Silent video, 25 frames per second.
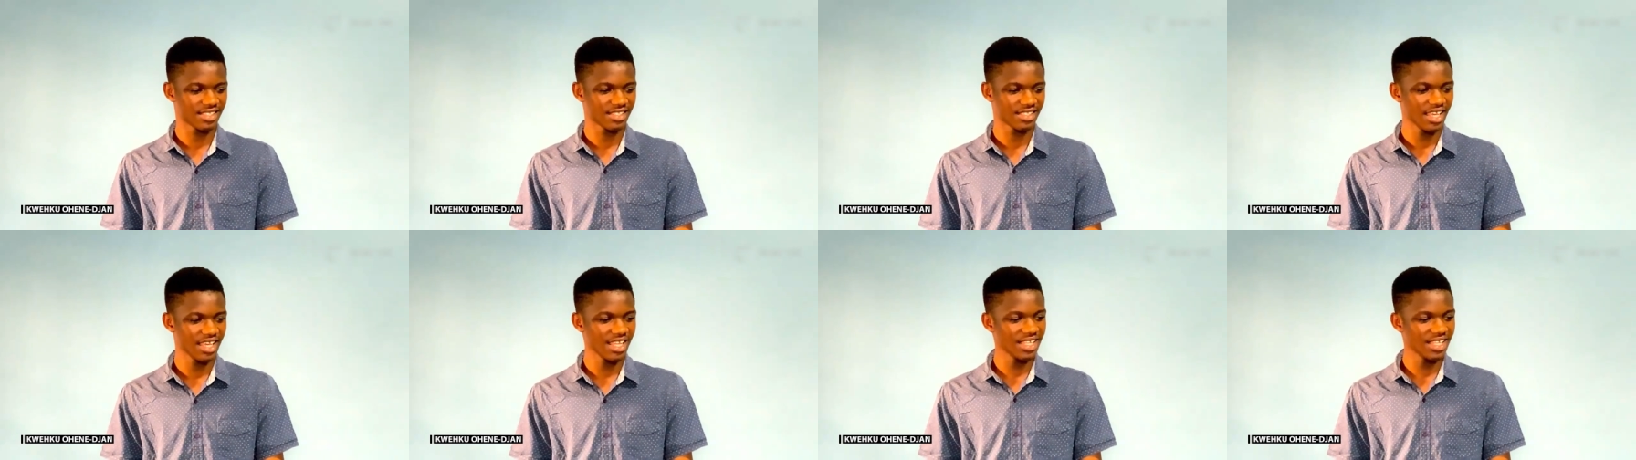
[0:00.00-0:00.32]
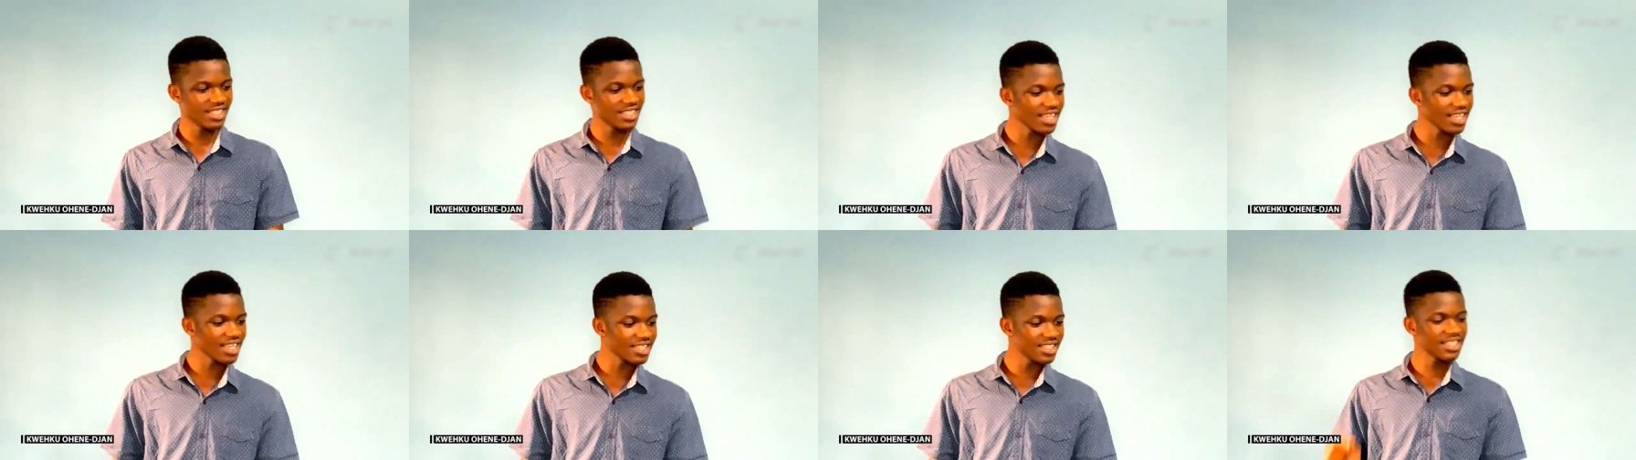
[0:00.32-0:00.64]
It's
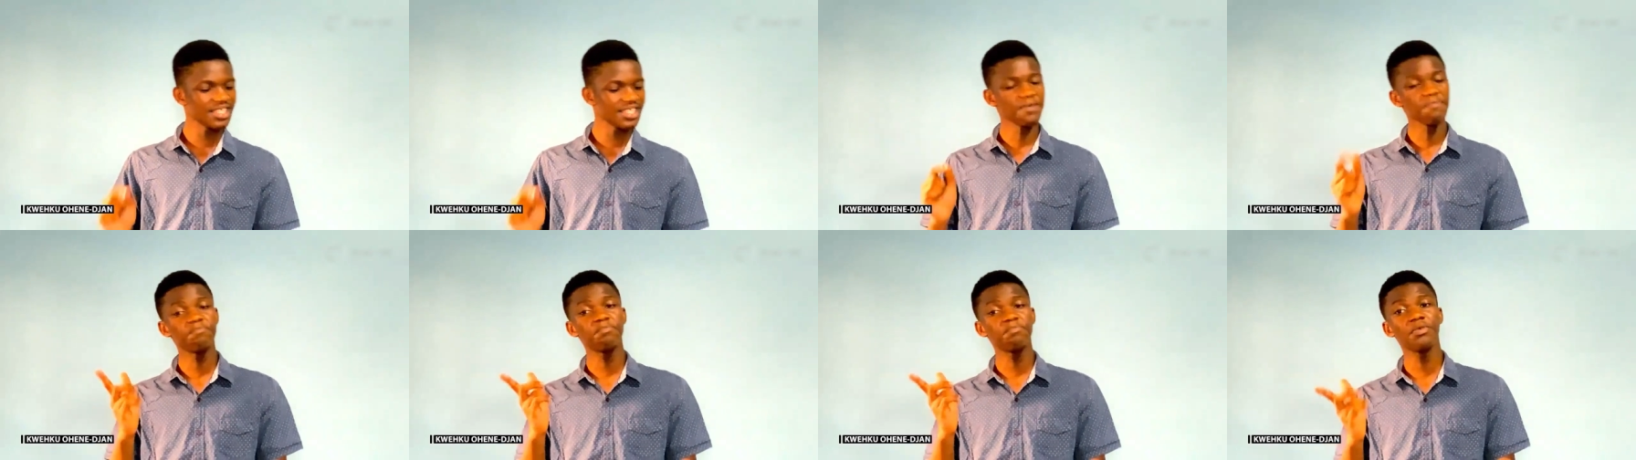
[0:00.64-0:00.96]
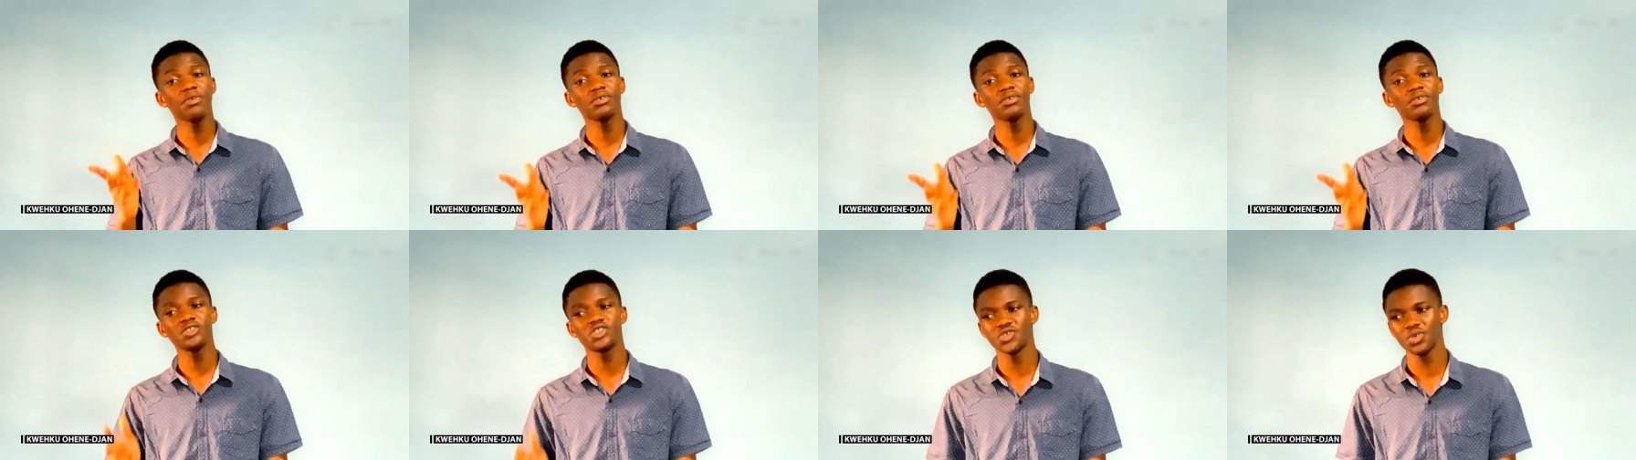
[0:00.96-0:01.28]
a
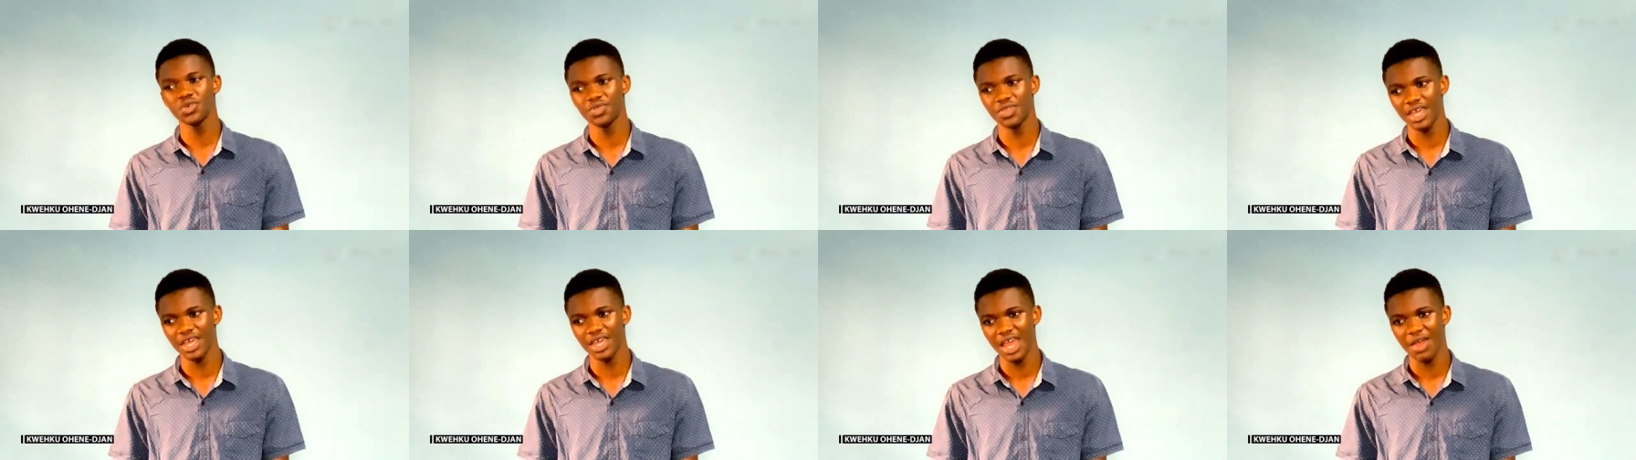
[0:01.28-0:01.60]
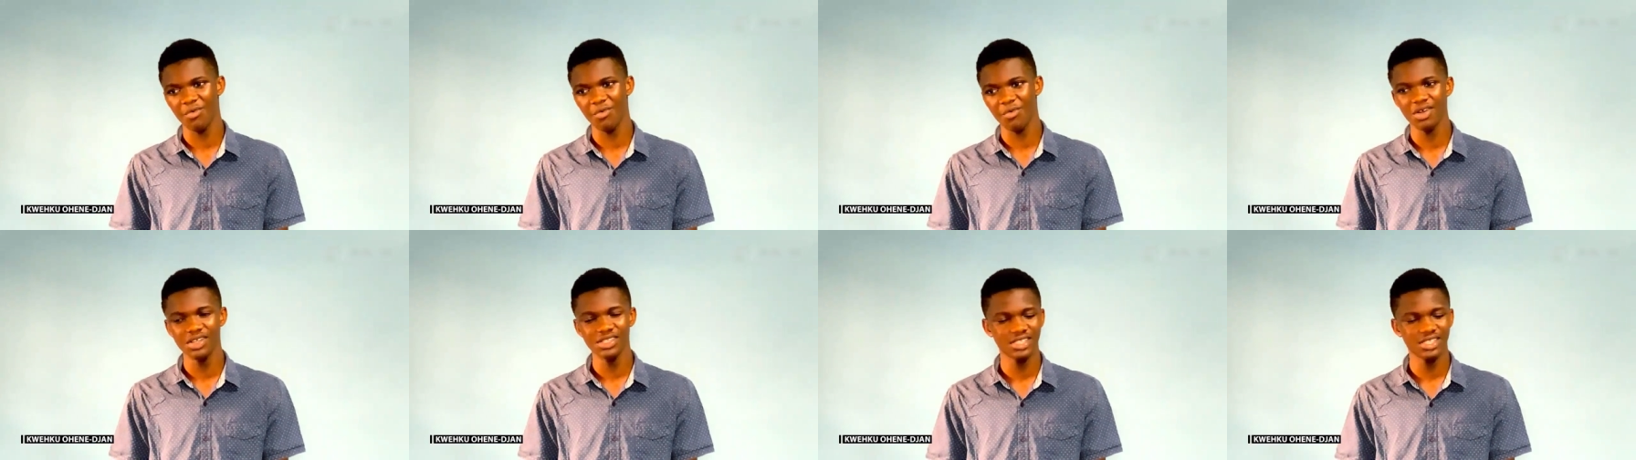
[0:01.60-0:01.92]
simple truth that I
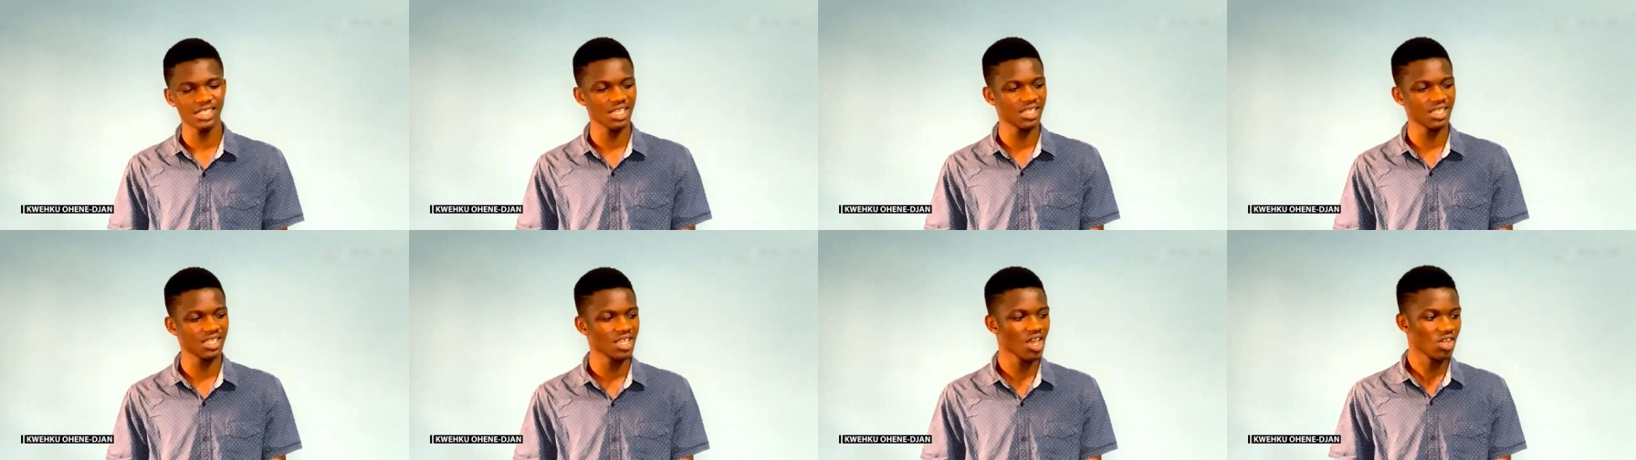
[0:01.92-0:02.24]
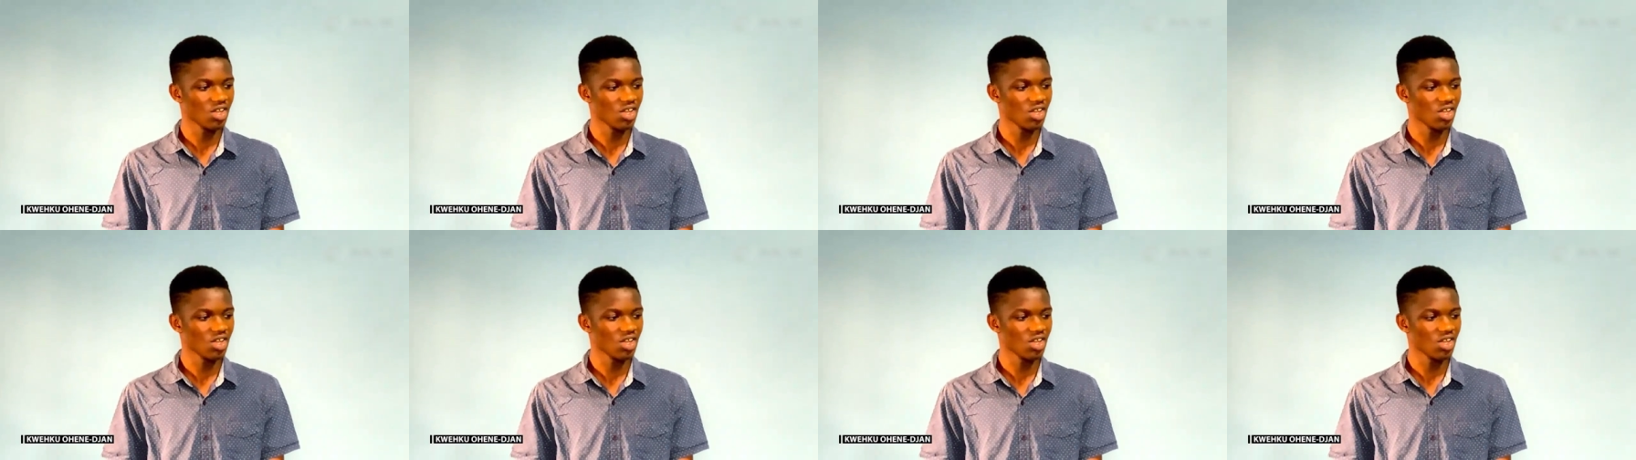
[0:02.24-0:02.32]
wanted